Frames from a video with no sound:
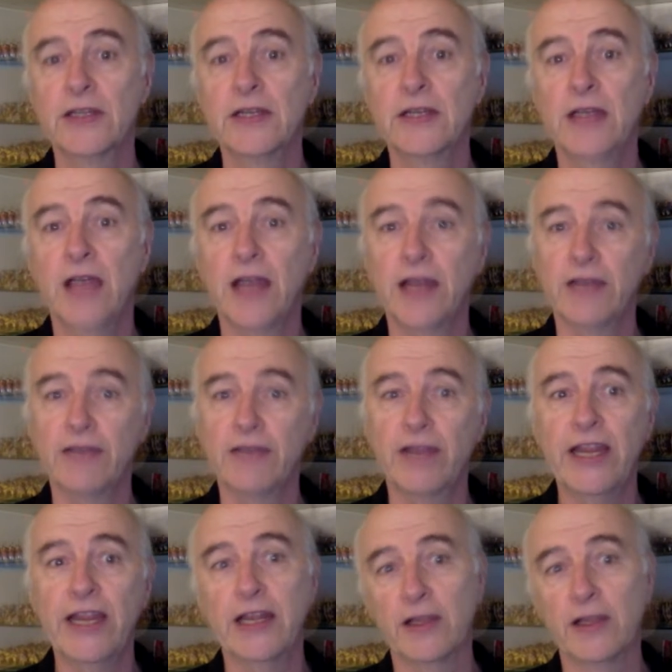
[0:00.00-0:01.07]
and I've
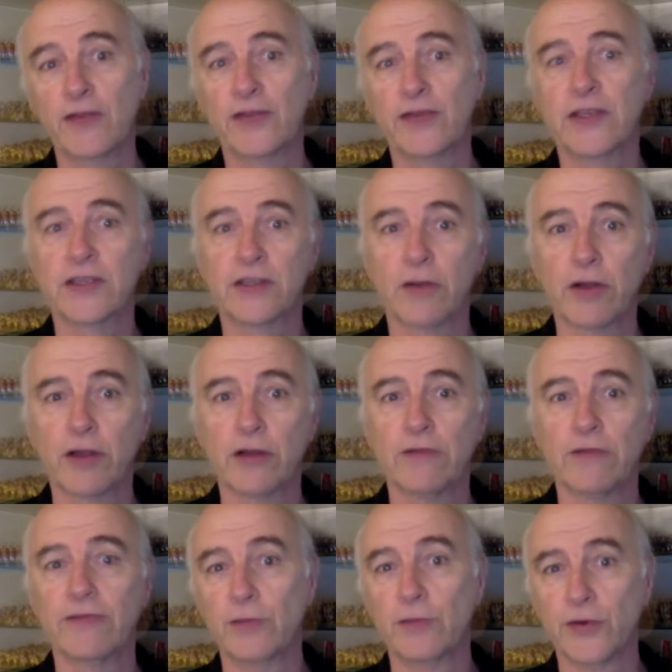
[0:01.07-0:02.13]
regularly gone to Historicon
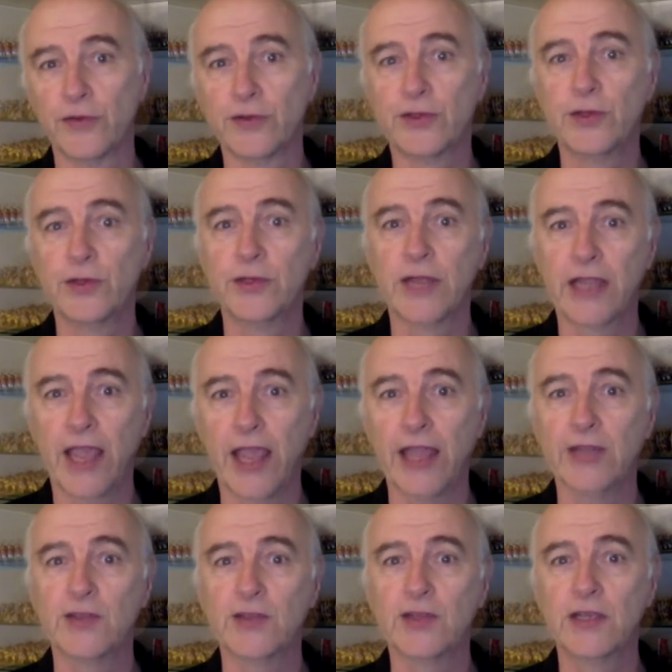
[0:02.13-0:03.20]
for more than 2
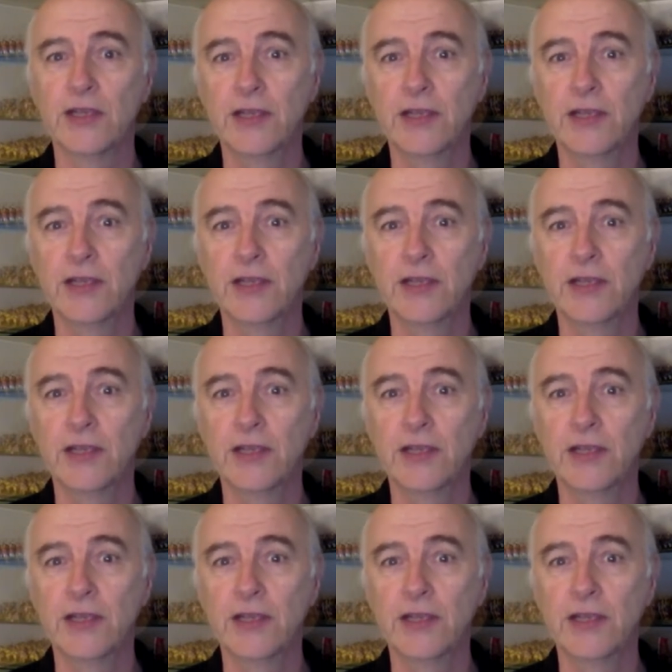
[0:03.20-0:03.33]
decades